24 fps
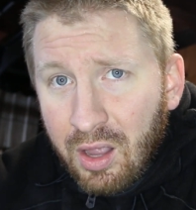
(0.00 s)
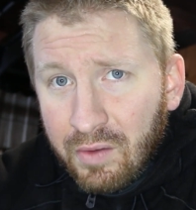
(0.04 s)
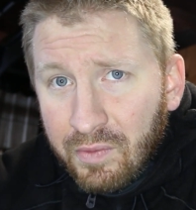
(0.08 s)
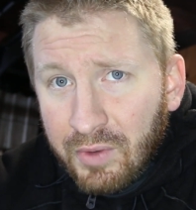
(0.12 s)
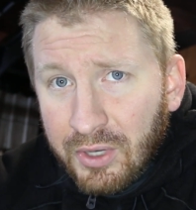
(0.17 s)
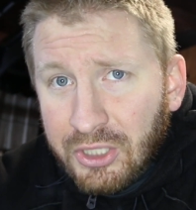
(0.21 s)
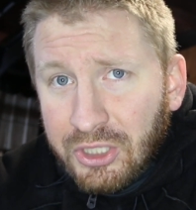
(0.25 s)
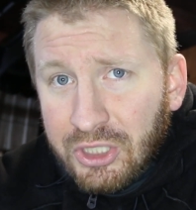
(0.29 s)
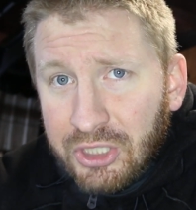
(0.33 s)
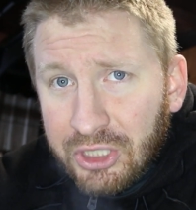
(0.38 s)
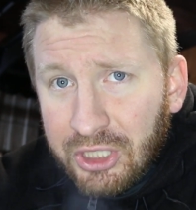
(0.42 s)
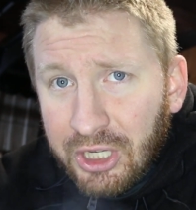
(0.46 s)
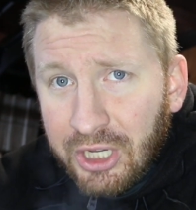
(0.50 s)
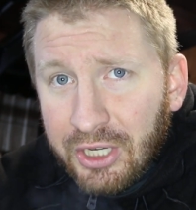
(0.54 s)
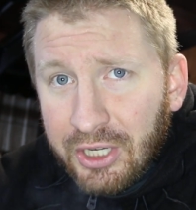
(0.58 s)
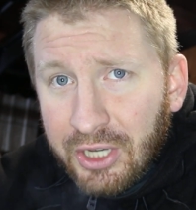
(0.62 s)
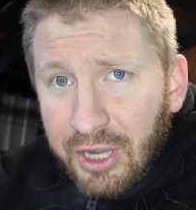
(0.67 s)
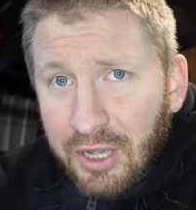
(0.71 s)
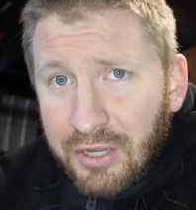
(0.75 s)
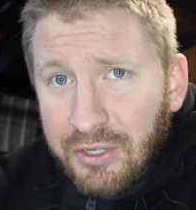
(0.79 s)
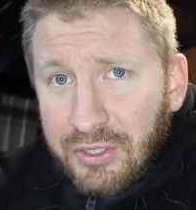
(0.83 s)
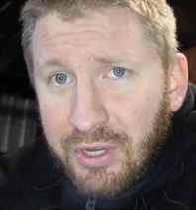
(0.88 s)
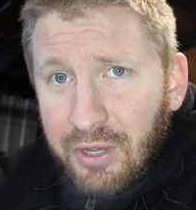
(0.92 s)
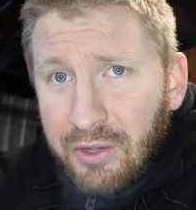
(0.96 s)
When shit
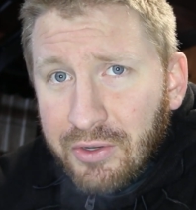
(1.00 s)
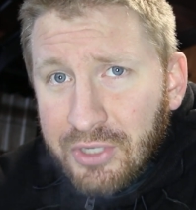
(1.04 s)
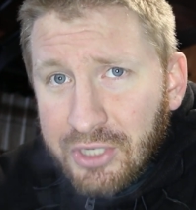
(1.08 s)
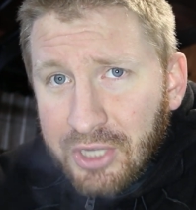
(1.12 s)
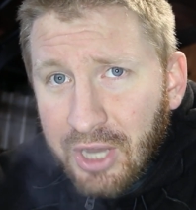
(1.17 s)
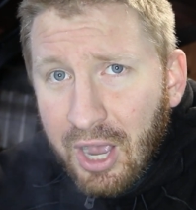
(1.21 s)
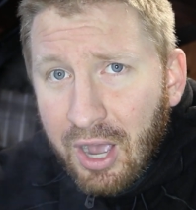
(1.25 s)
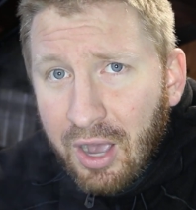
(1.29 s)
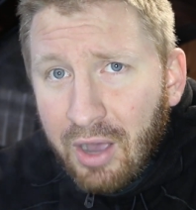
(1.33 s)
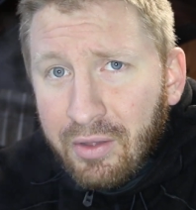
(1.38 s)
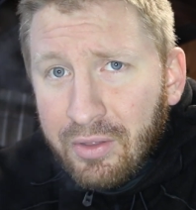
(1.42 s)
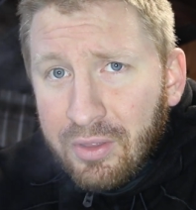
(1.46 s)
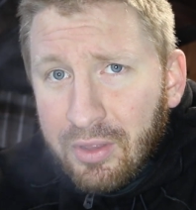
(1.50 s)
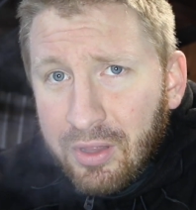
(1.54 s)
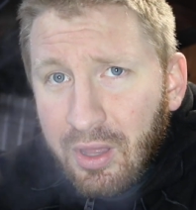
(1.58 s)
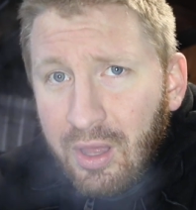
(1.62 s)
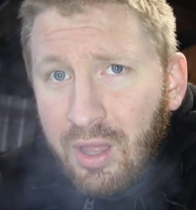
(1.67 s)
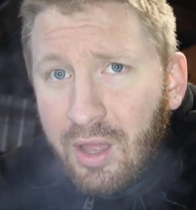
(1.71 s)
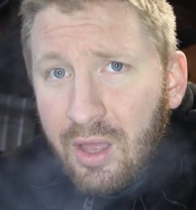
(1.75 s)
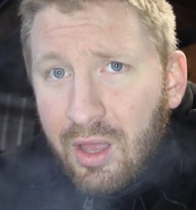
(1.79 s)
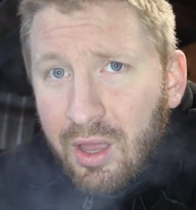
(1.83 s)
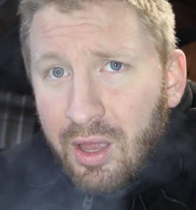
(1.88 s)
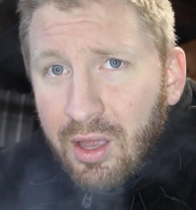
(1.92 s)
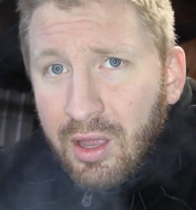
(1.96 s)
does go south,
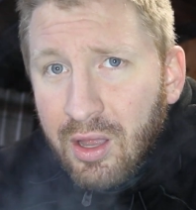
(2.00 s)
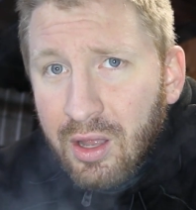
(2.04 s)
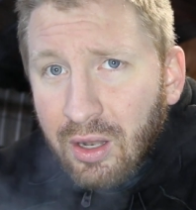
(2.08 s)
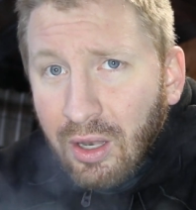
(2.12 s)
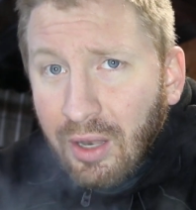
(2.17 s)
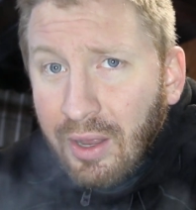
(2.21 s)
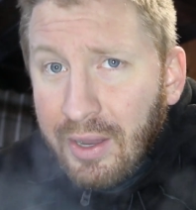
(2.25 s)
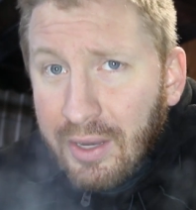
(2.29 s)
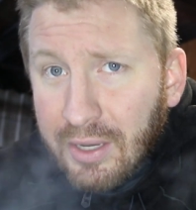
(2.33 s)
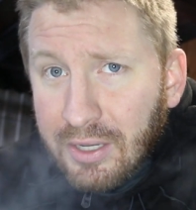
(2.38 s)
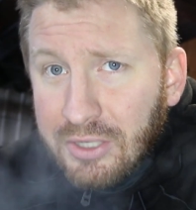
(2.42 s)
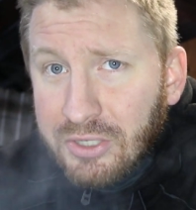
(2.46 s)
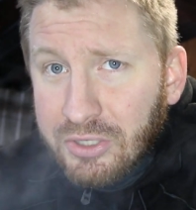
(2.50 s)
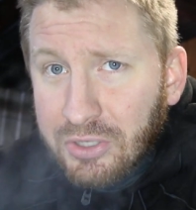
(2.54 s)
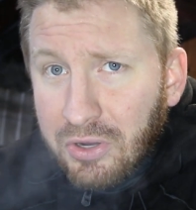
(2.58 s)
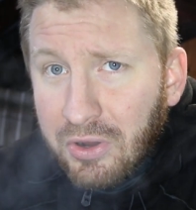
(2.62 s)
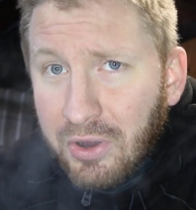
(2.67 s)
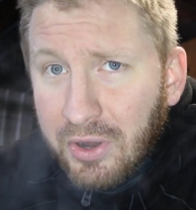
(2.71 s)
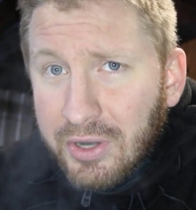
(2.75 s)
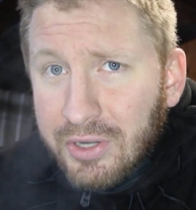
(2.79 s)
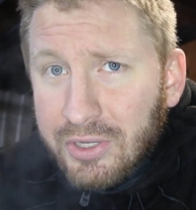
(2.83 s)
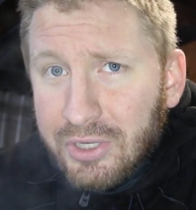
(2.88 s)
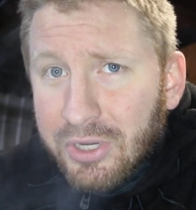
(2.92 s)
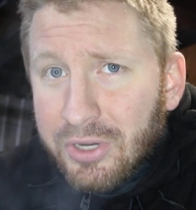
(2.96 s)
like it's
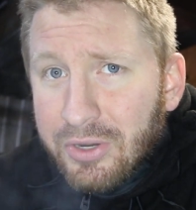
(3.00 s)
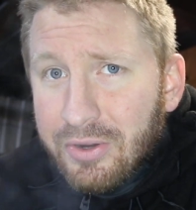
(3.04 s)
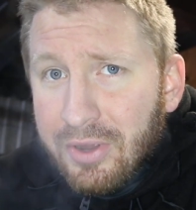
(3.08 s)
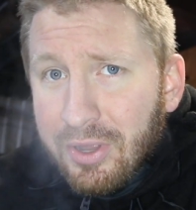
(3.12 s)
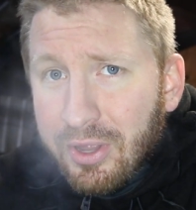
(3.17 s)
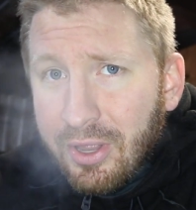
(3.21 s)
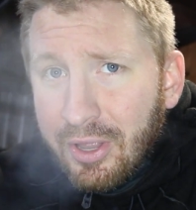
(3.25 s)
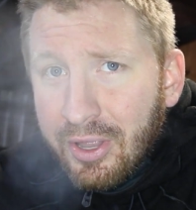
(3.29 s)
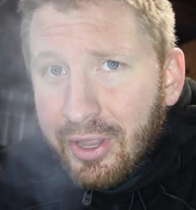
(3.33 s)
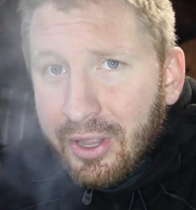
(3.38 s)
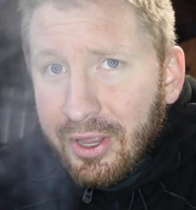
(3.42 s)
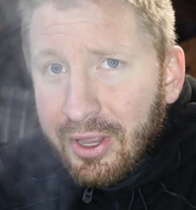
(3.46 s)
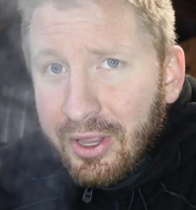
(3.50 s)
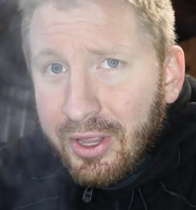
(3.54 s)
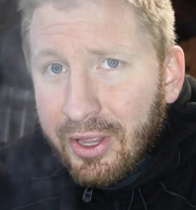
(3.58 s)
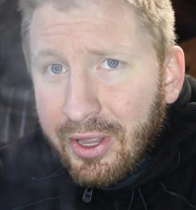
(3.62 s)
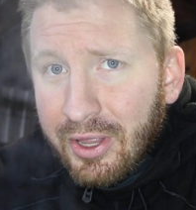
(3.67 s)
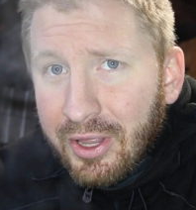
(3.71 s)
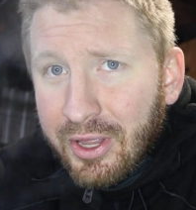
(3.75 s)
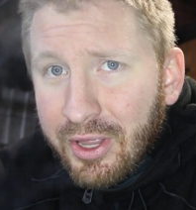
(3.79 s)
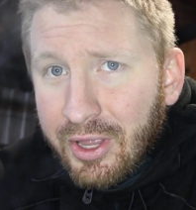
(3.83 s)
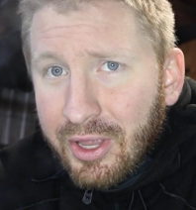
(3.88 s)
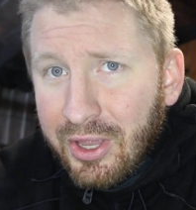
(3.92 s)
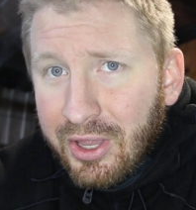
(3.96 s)
going to,
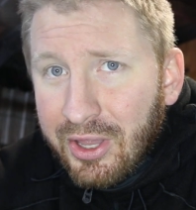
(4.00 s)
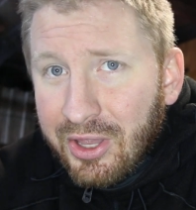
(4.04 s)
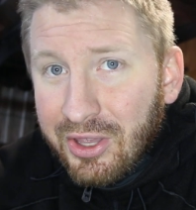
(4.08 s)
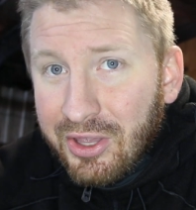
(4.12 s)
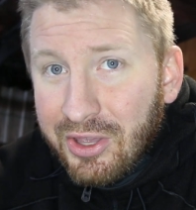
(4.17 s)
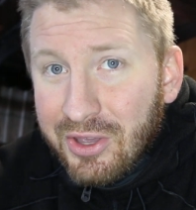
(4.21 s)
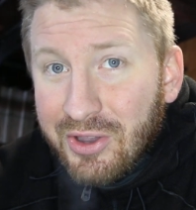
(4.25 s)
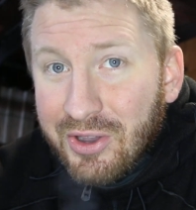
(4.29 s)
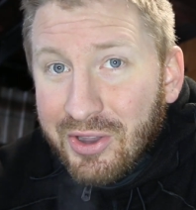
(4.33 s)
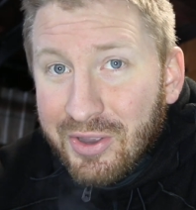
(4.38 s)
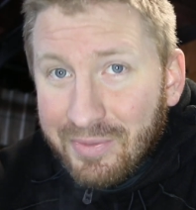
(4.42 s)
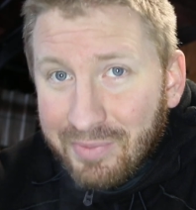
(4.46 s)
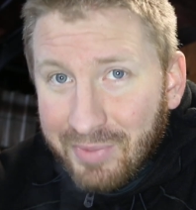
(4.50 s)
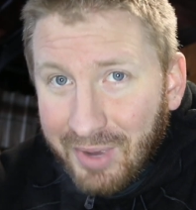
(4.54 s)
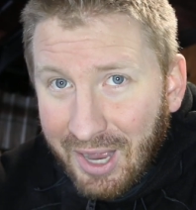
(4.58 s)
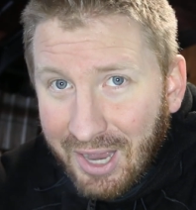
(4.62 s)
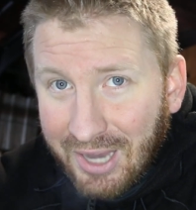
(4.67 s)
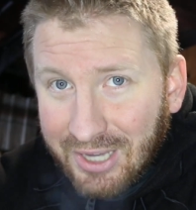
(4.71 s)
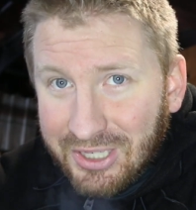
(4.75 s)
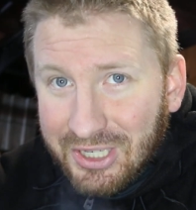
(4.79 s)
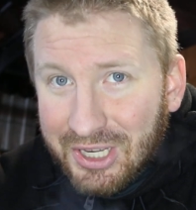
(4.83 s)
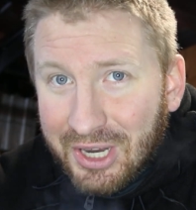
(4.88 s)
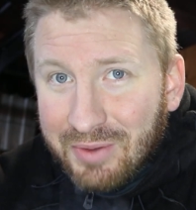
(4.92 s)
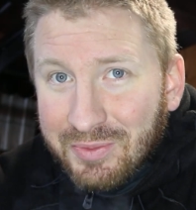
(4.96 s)
you can
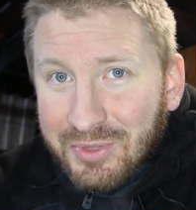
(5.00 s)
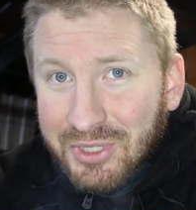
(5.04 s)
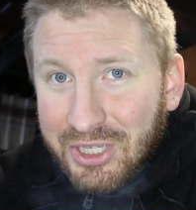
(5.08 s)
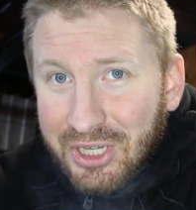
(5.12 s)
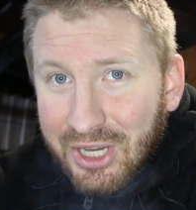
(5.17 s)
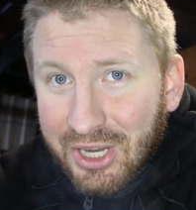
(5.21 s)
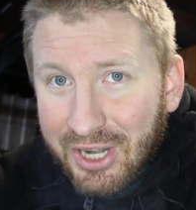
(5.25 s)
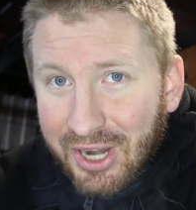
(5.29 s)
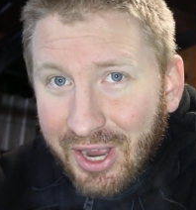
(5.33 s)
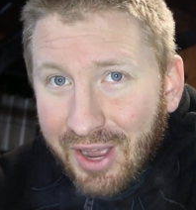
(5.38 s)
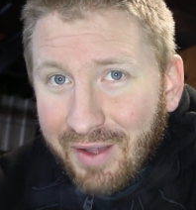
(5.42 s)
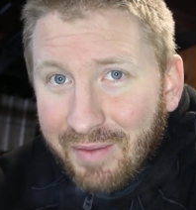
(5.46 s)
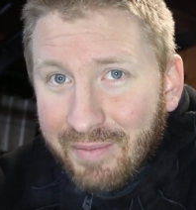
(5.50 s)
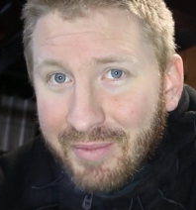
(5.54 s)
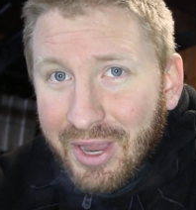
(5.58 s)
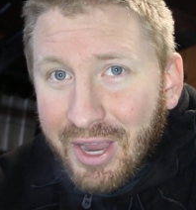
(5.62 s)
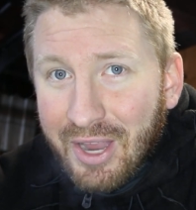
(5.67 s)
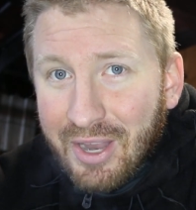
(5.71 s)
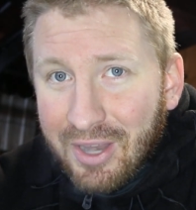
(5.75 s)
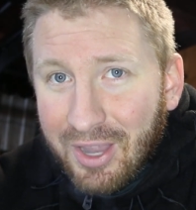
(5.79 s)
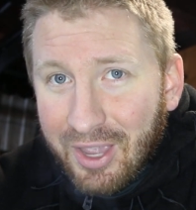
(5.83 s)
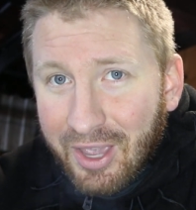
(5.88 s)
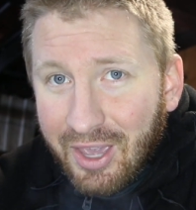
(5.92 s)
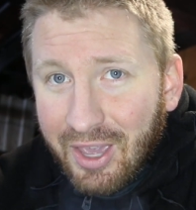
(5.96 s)
buy some shit up,
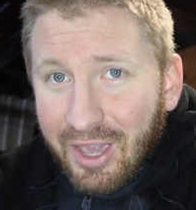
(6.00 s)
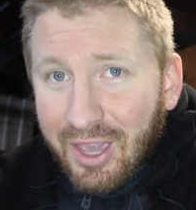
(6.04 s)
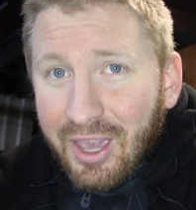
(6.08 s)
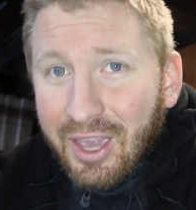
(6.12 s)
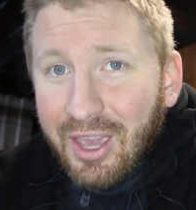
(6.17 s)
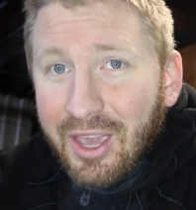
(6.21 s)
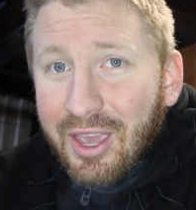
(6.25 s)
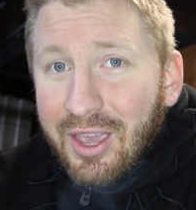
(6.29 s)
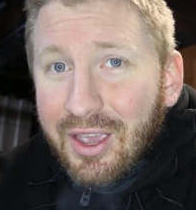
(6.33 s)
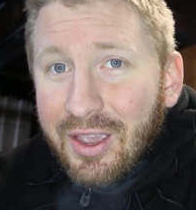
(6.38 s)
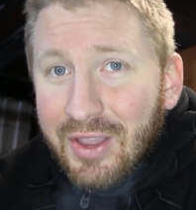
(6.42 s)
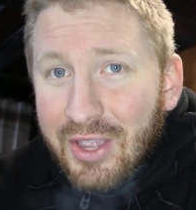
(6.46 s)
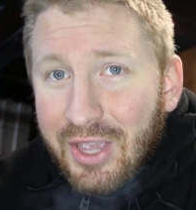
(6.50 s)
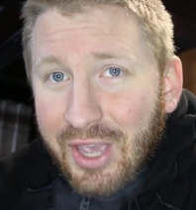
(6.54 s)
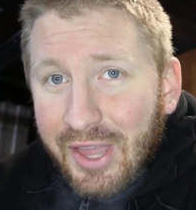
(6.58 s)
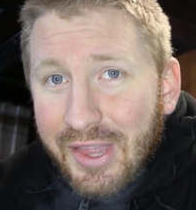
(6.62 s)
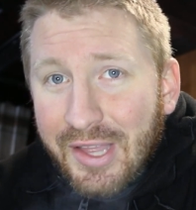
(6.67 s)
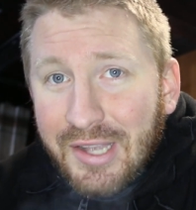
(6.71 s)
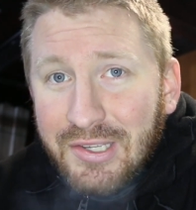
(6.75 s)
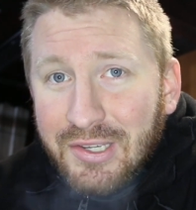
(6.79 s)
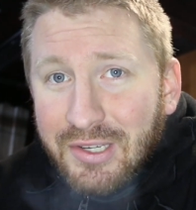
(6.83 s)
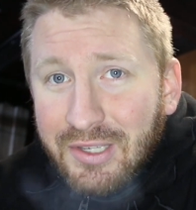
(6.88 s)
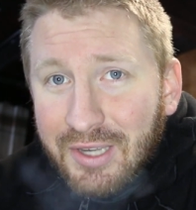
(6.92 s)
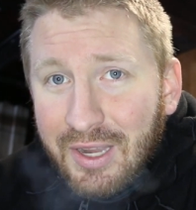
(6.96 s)
man. Hey, yeah,
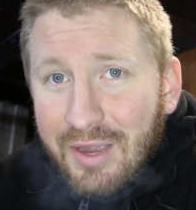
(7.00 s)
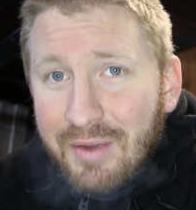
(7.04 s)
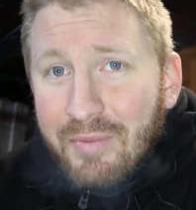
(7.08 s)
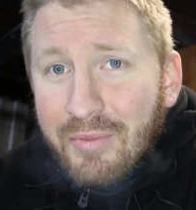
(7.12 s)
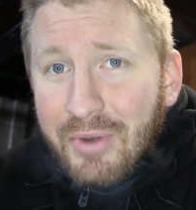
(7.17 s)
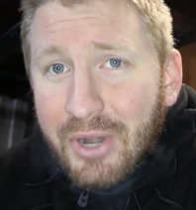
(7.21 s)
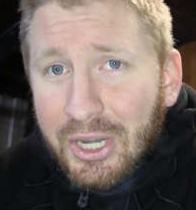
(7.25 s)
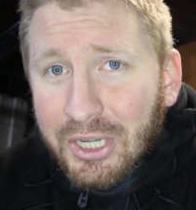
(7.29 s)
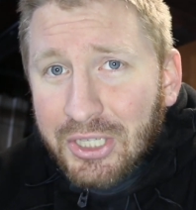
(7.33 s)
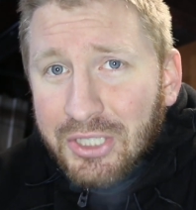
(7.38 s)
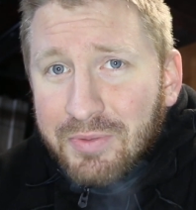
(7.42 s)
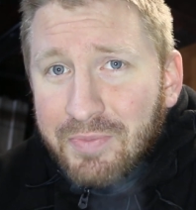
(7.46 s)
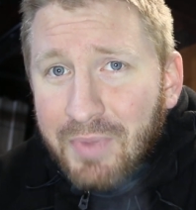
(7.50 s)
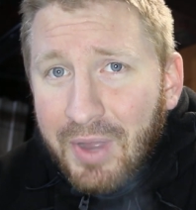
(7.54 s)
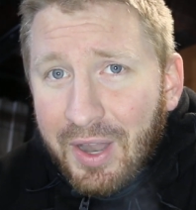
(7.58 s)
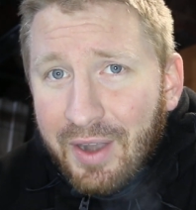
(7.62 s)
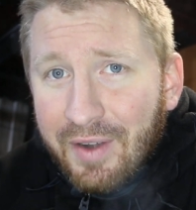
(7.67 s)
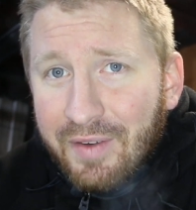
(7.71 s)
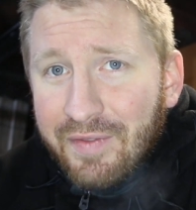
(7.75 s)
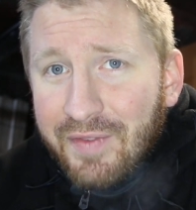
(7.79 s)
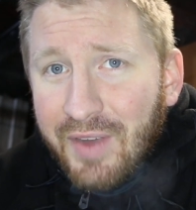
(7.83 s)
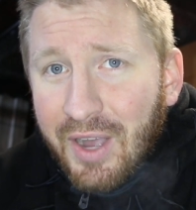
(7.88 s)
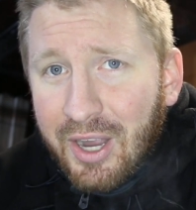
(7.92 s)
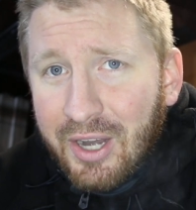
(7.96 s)
that's what them rich
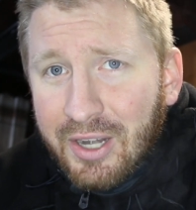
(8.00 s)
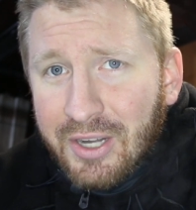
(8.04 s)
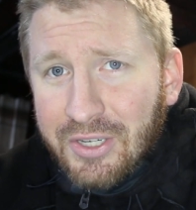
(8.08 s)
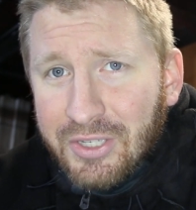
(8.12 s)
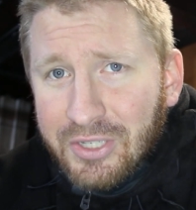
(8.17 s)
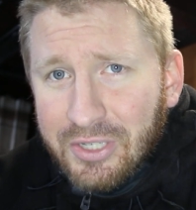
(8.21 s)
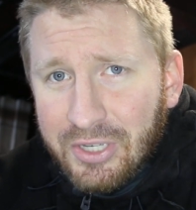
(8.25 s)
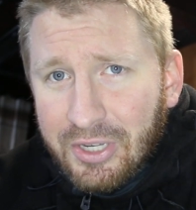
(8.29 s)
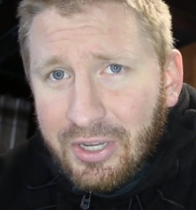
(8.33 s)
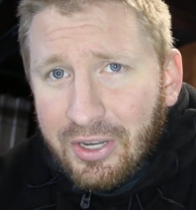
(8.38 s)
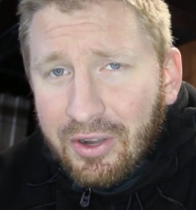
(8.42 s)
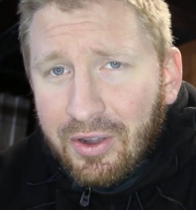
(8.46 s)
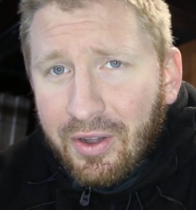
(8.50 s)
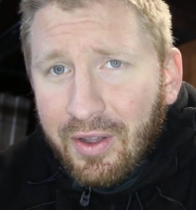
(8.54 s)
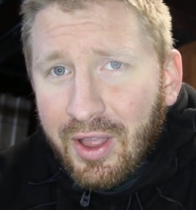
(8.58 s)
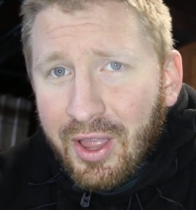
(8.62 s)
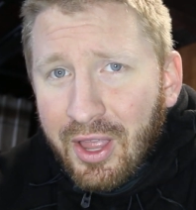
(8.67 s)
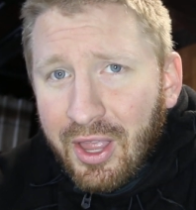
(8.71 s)
motherfuckers do.